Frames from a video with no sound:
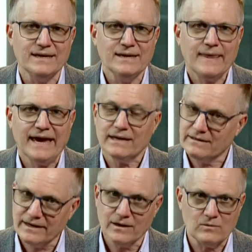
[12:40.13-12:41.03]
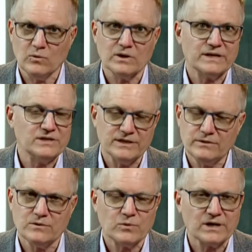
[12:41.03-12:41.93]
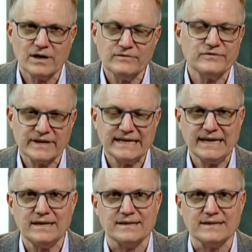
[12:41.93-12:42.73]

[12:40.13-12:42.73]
and uh, we'll continue to work hard for Canadians.